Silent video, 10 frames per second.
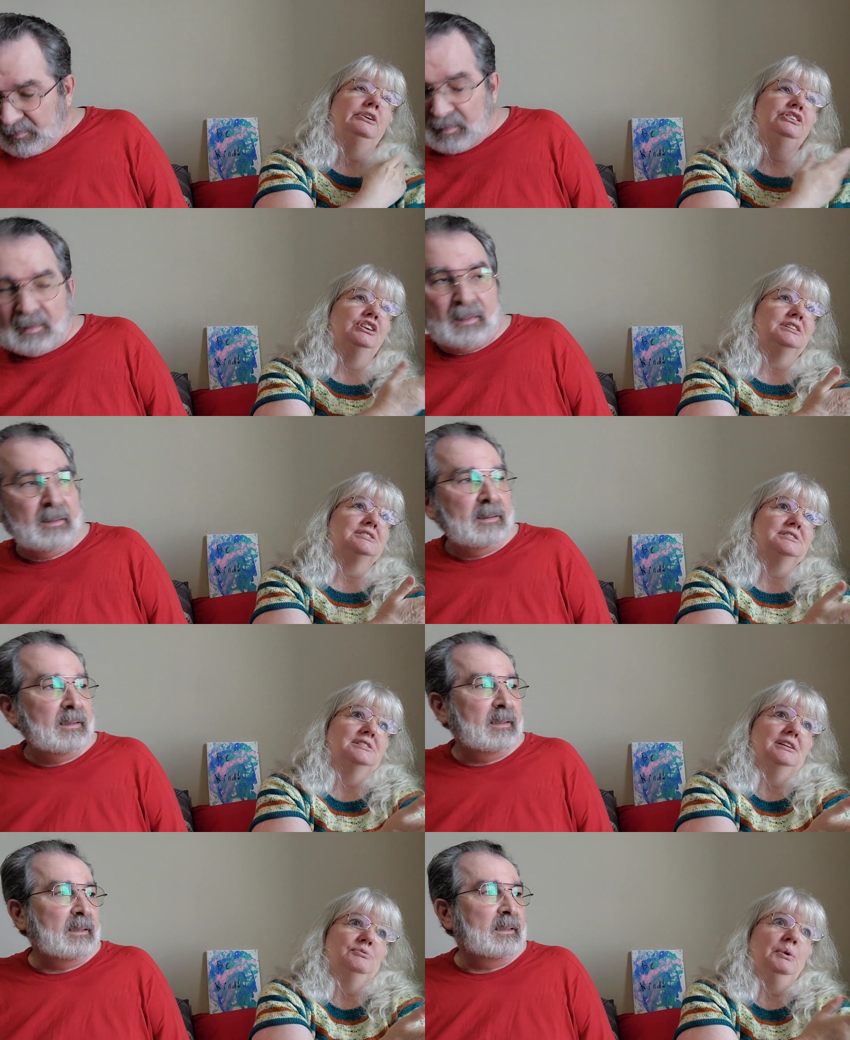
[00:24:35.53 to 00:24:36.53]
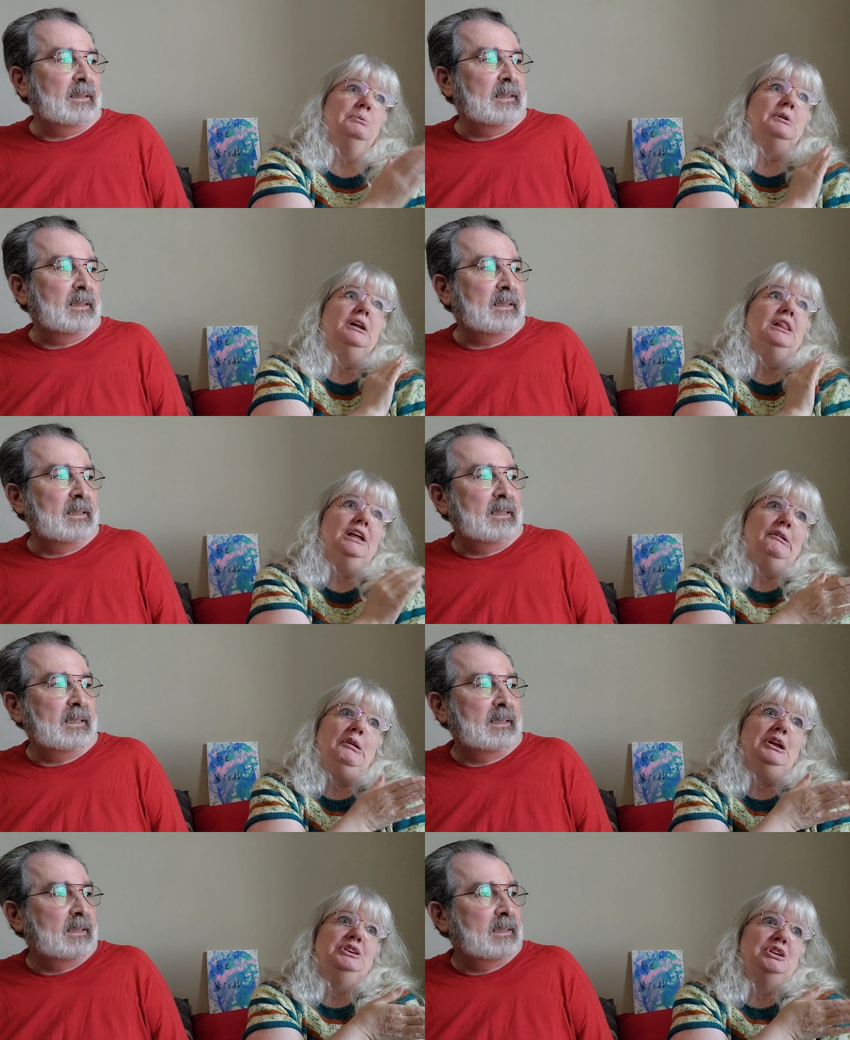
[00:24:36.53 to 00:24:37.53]
Speaker 1: just we were
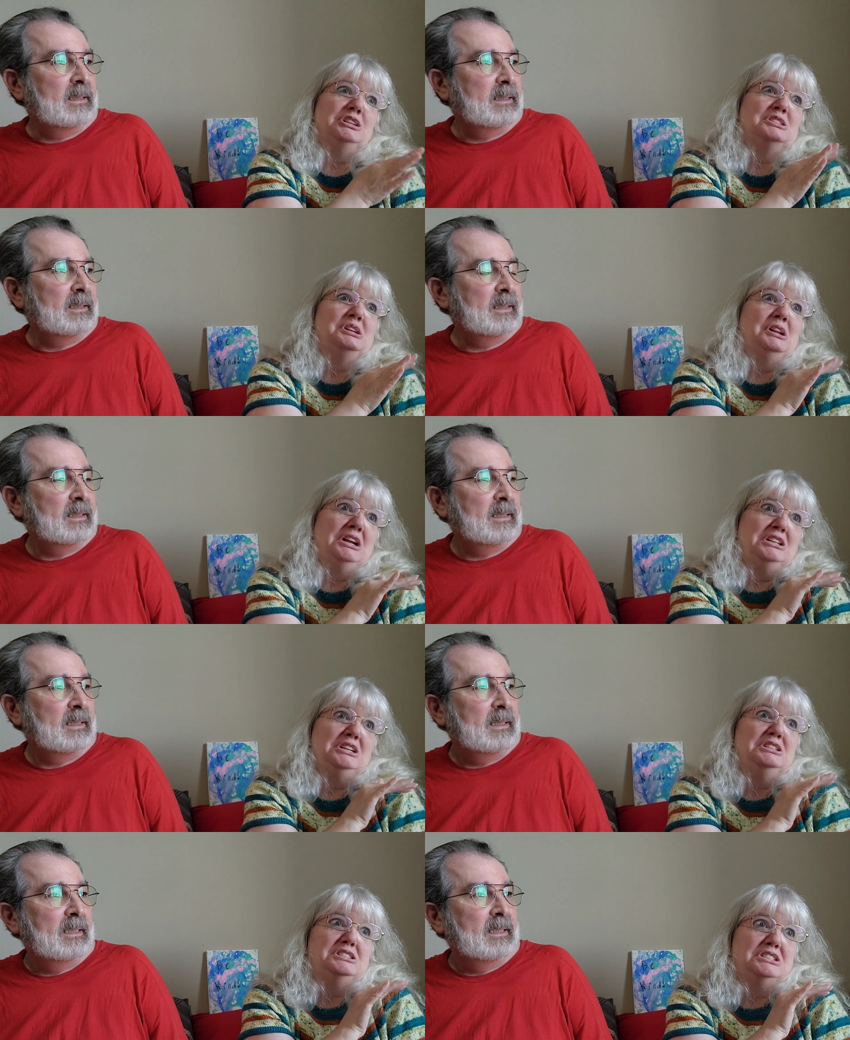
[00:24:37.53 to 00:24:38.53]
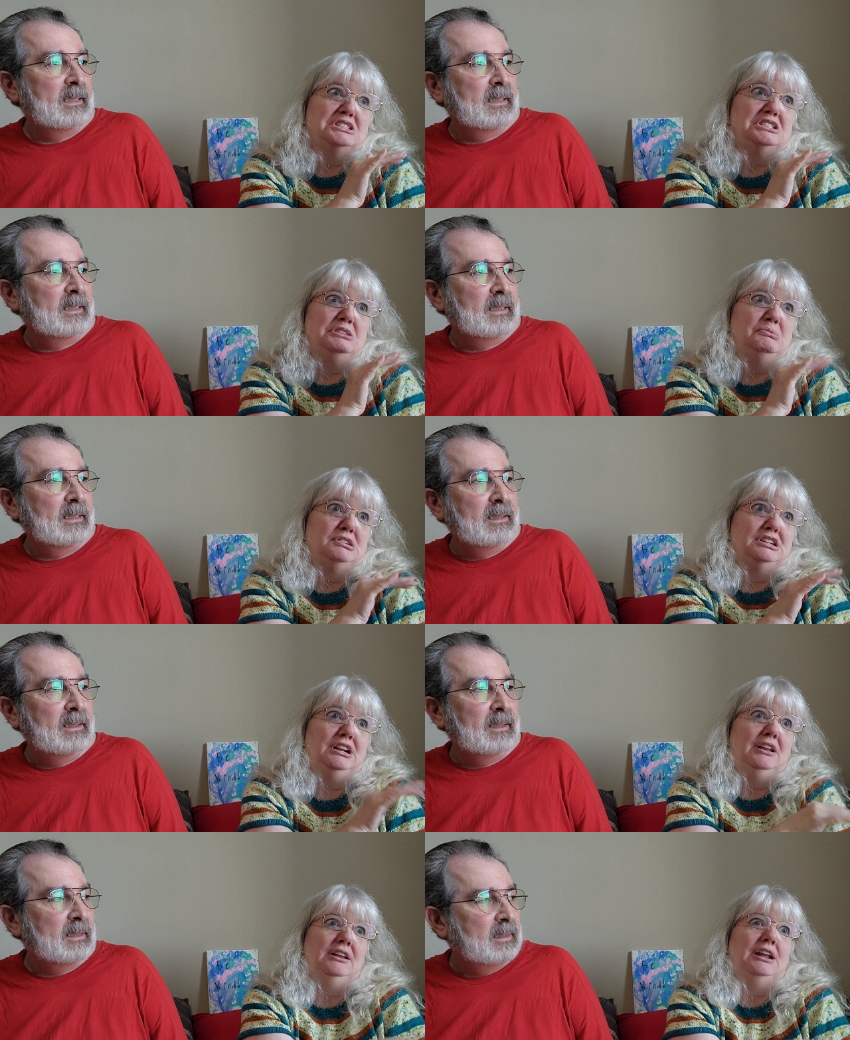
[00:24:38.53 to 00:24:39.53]
literally just in 1961
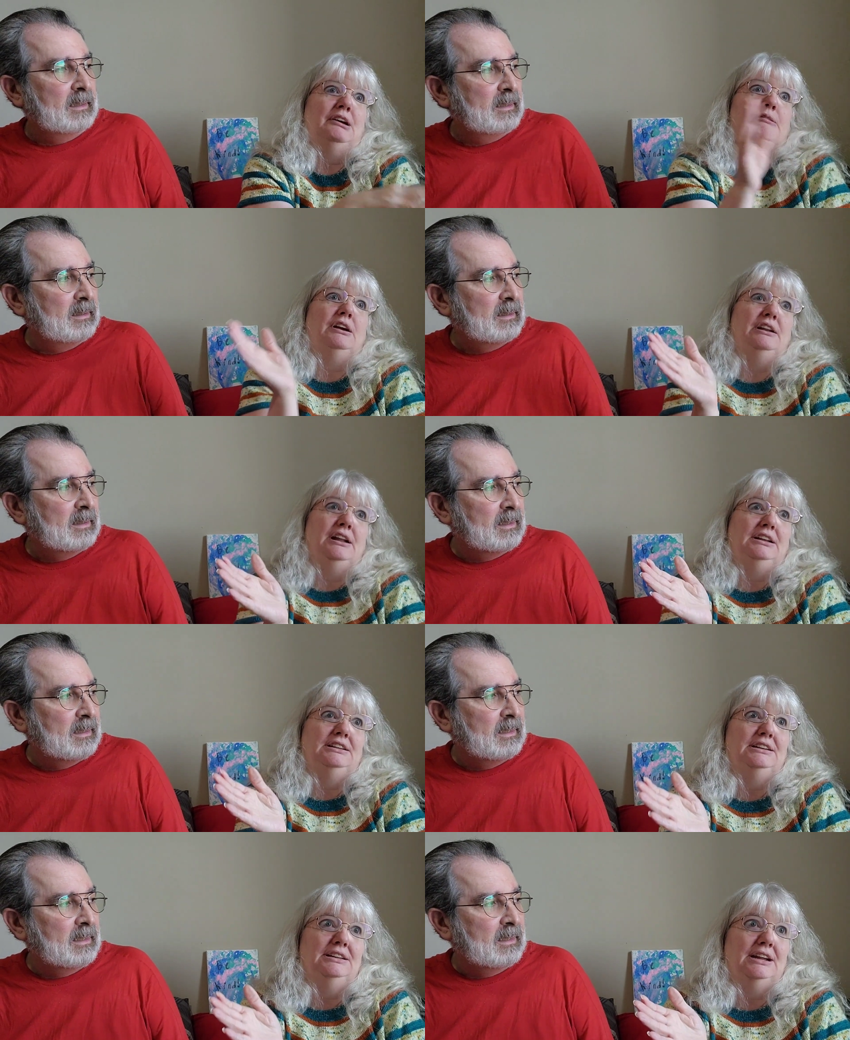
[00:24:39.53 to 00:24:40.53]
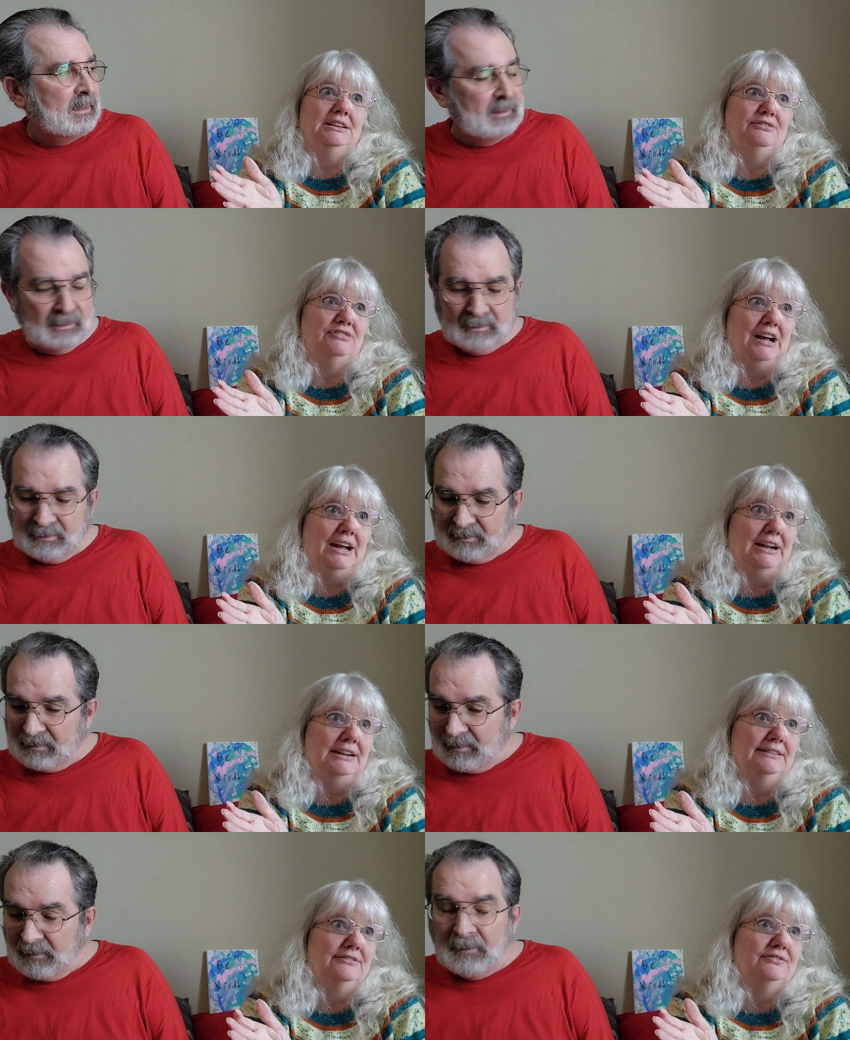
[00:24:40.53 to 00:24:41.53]
and now we're in
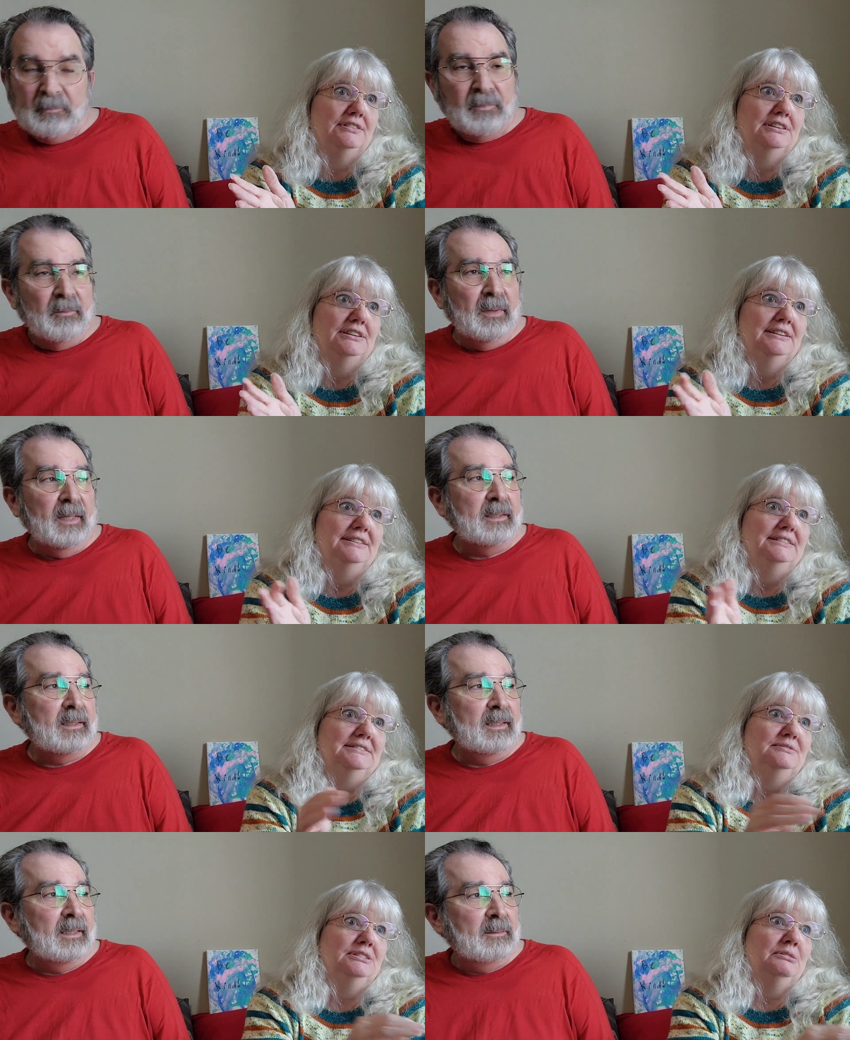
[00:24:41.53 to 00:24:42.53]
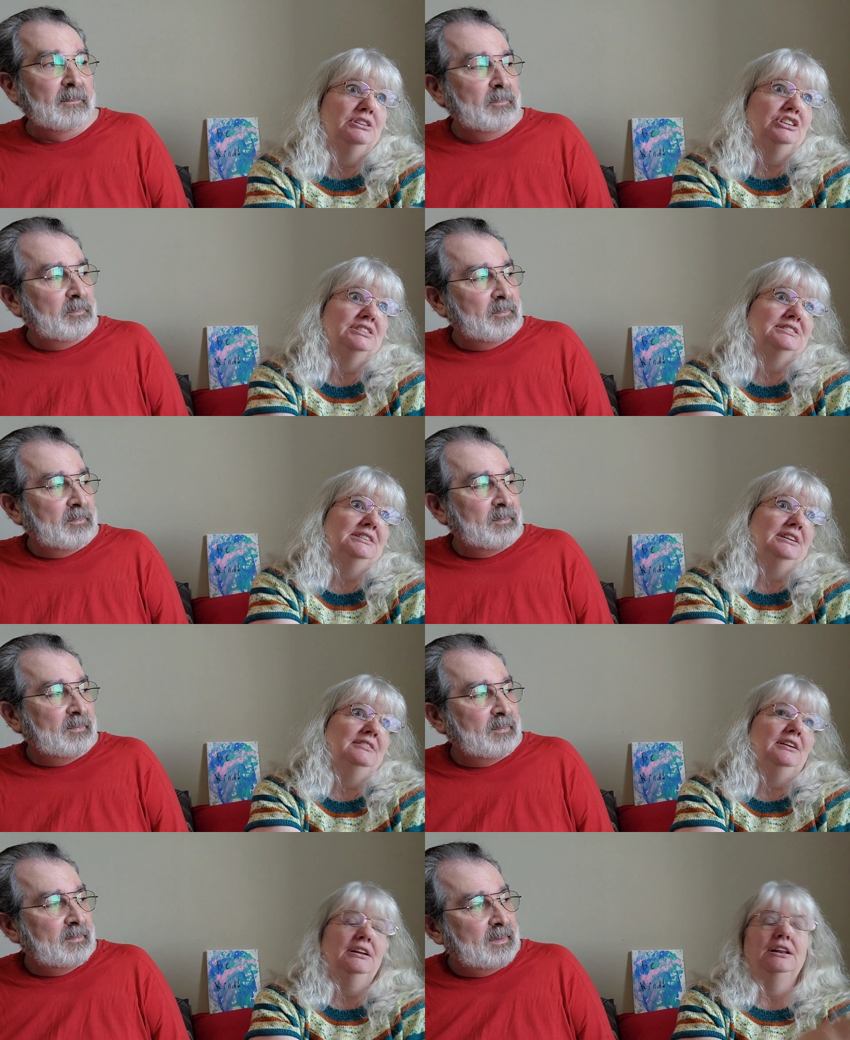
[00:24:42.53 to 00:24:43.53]
1995 but uh, we were just
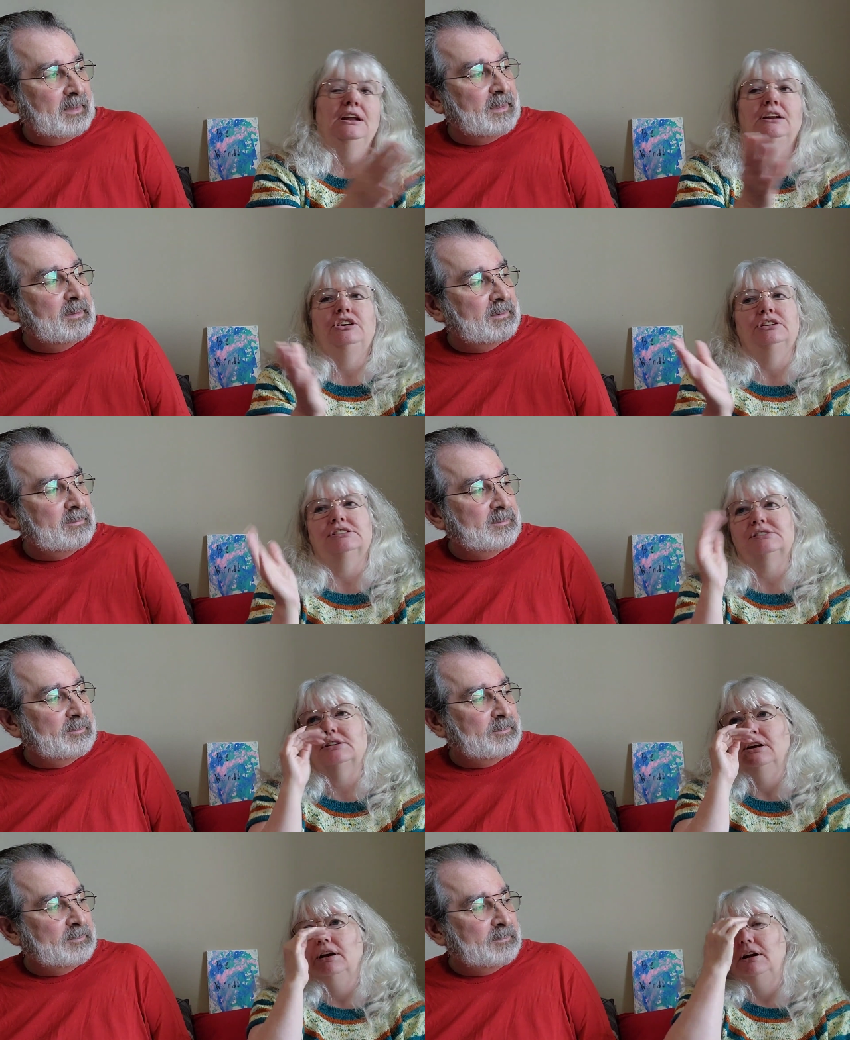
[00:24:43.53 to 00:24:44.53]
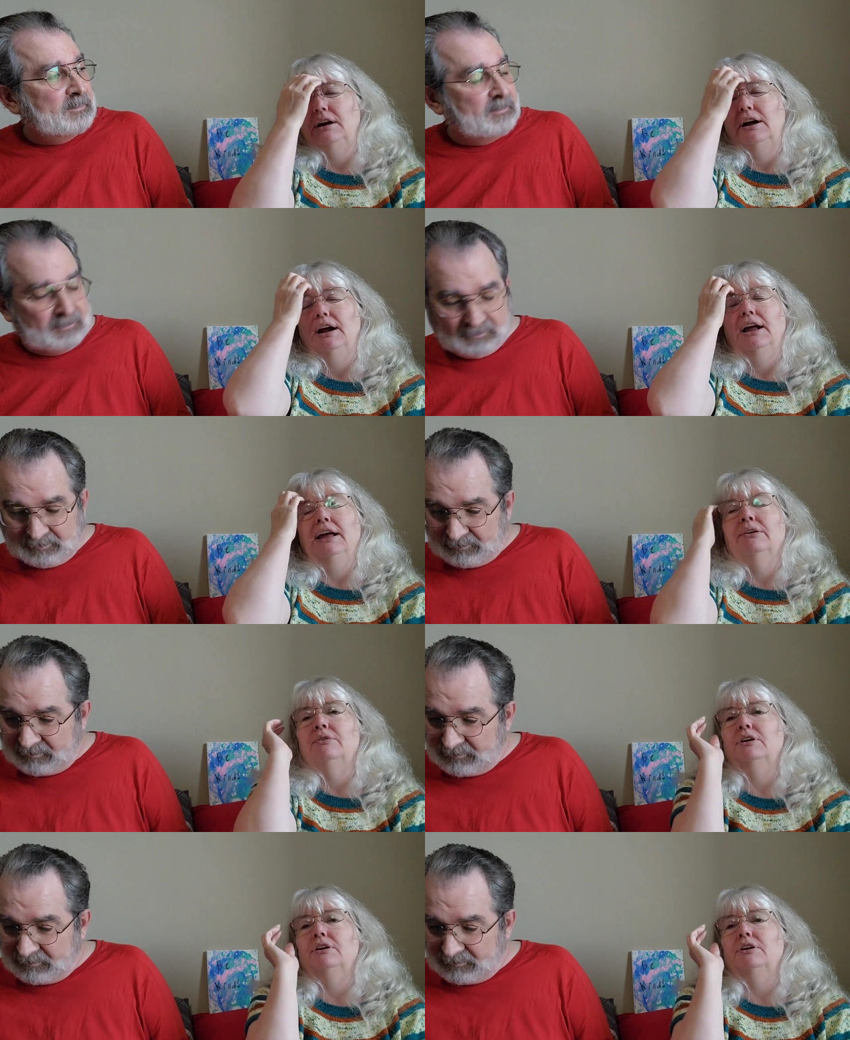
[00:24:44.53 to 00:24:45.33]
in and it just it